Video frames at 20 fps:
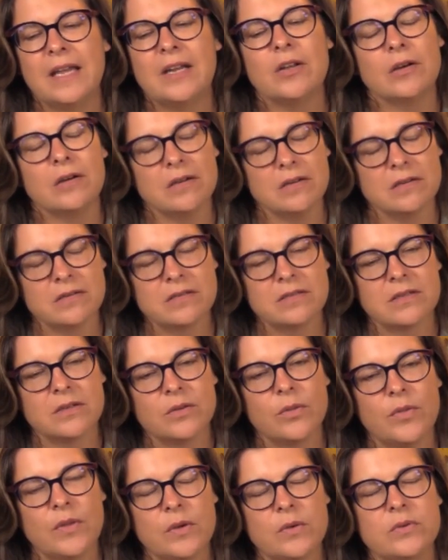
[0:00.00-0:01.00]
also
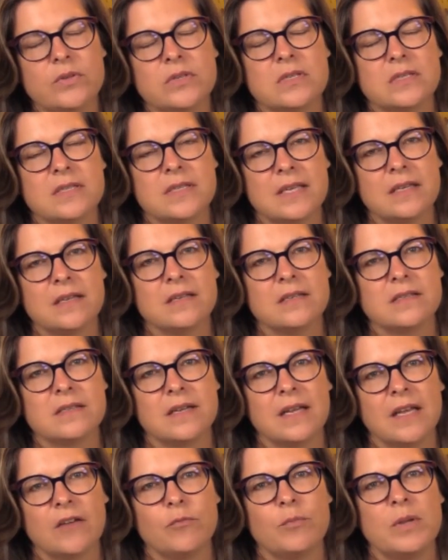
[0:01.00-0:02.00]
those things
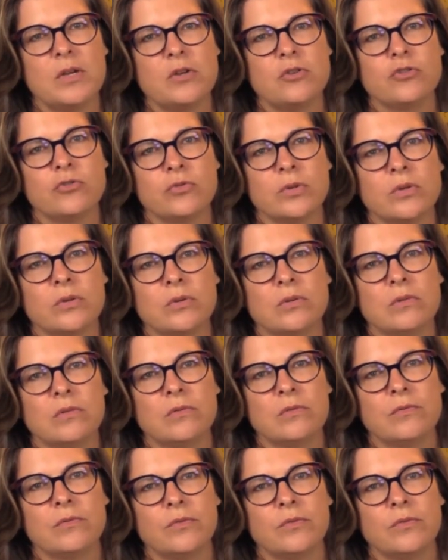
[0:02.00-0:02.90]
that have been true